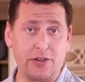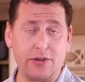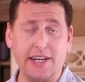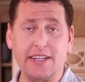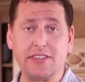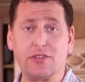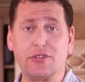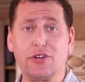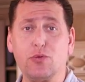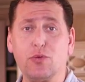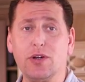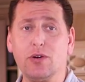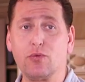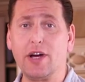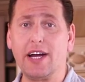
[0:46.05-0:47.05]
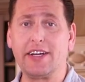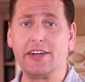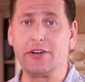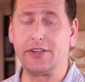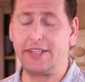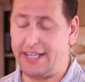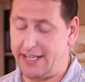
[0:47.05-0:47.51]
degrees or you will wreck
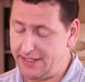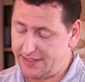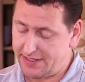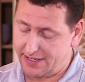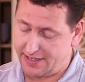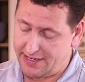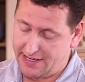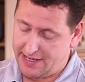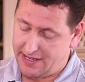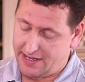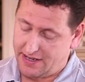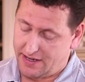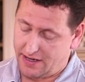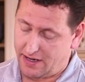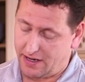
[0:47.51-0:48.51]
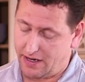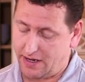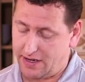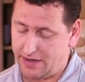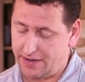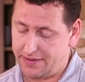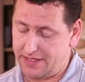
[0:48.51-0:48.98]
your yeast.
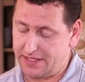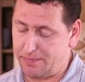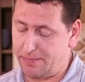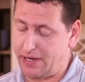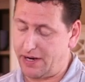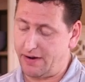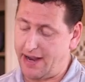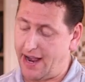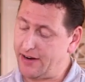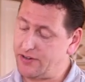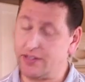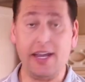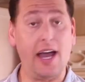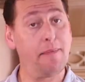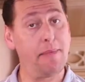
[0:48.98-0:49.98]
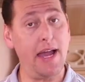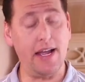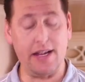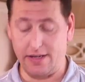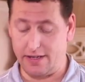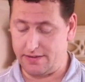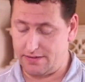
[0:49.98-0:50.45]
Uh, this beer actually I
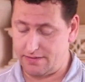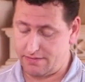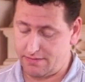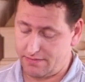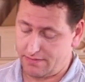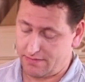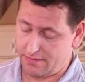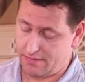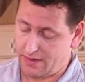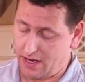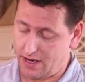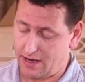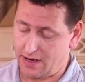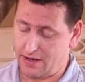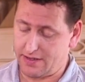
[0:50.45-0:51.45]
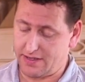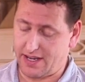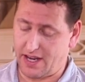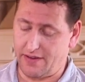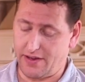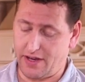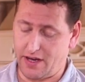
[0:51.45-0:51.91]
made. Uh, it's
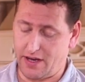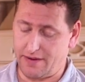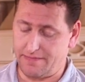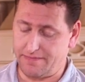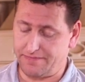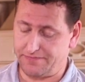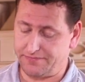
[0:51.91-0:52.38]
kind of a